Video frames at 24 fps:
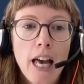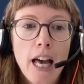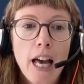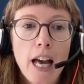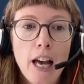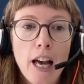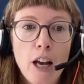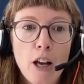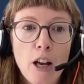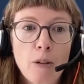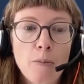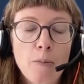
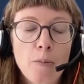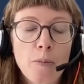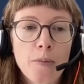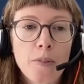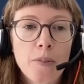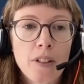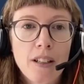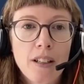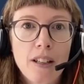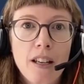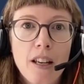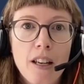
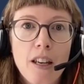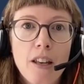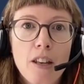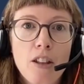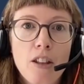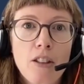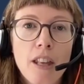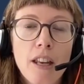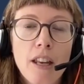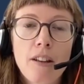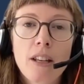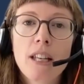
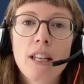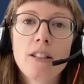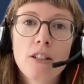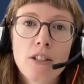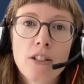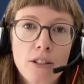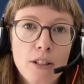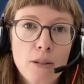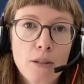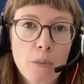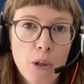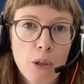There is
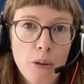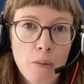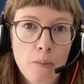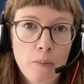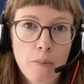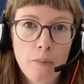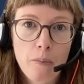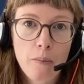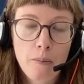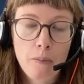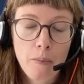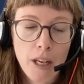dispute
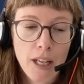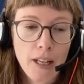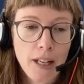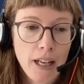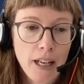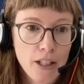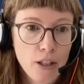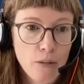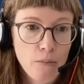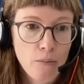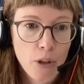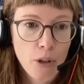
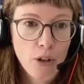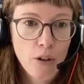mediation,